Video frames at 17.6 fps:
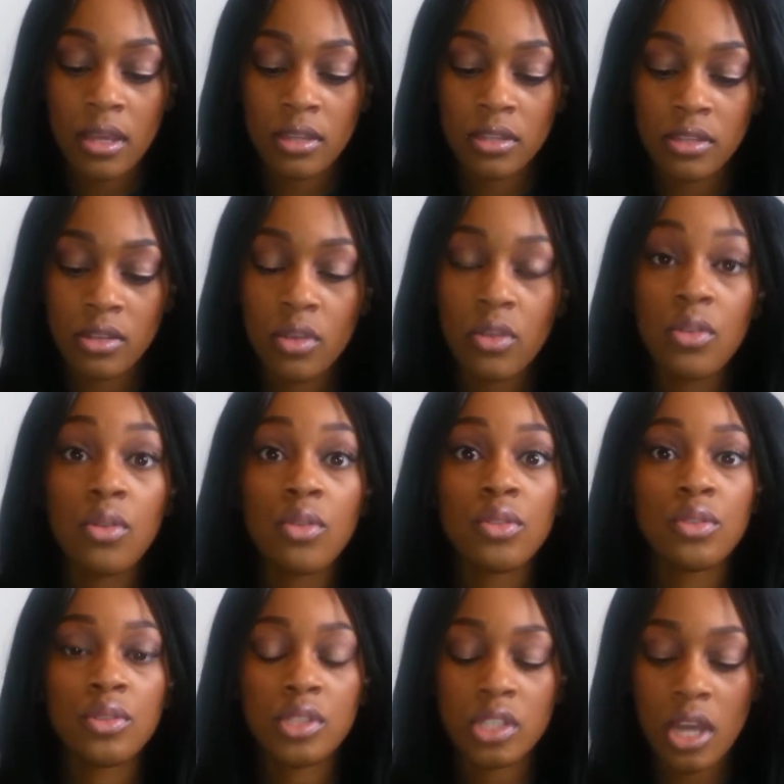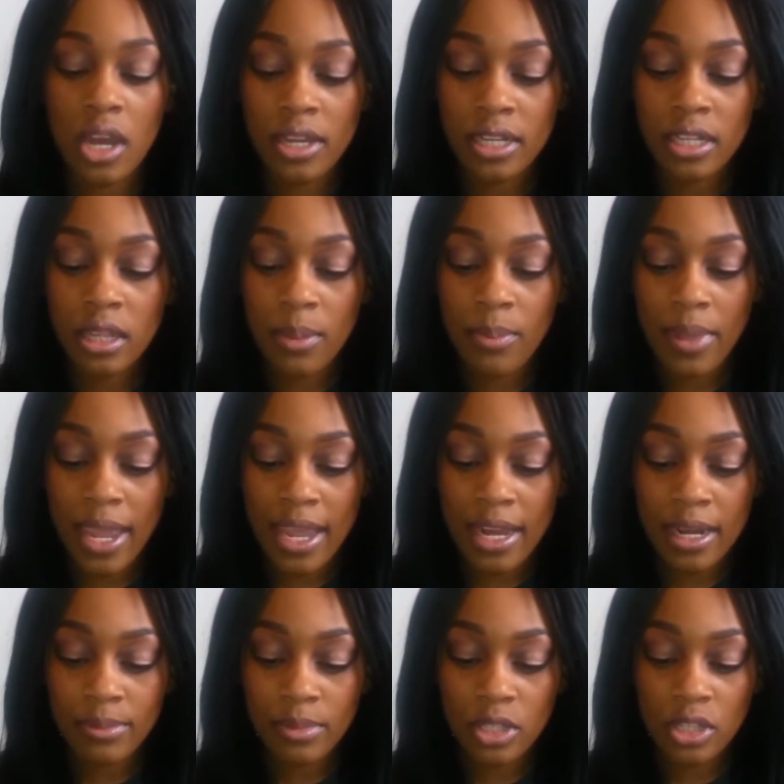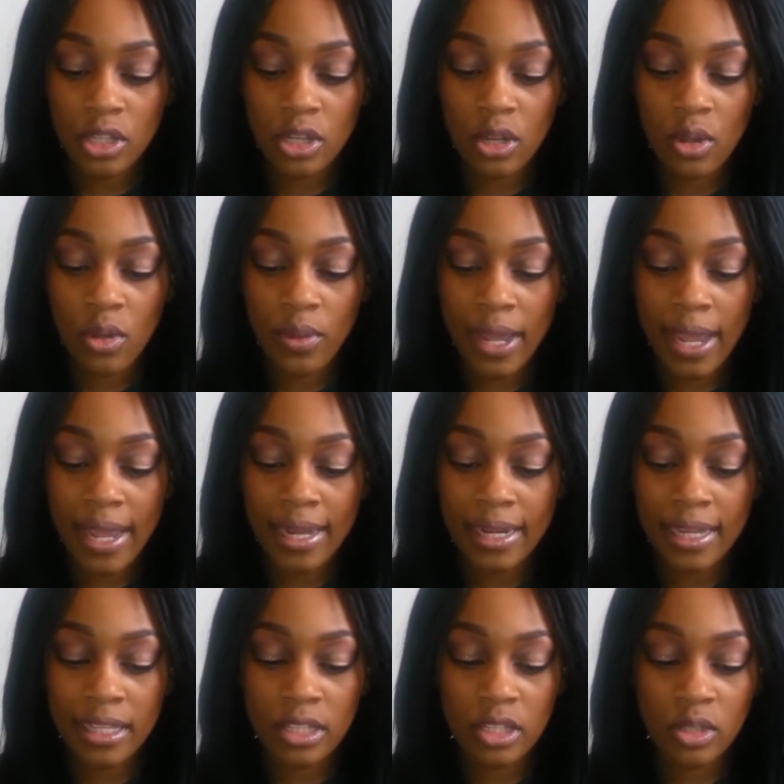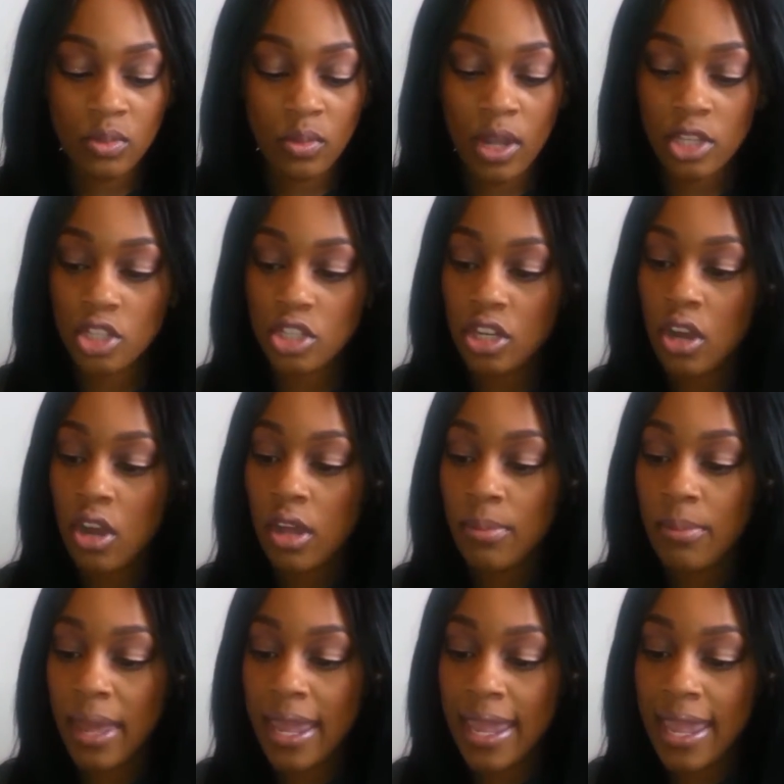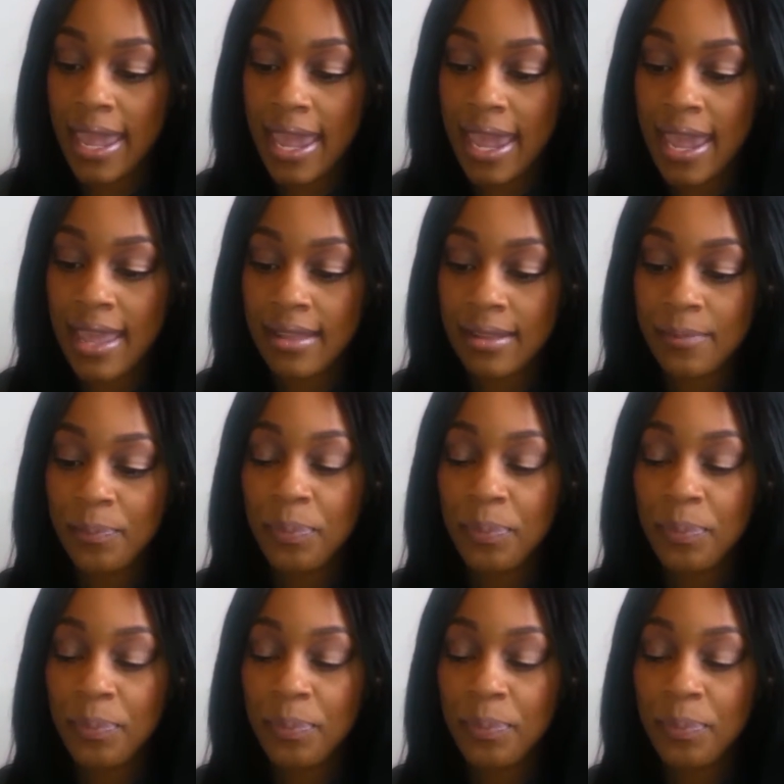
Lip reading: So you saw it in the pan. I'm just gonna go ahead and swatch it on my hand.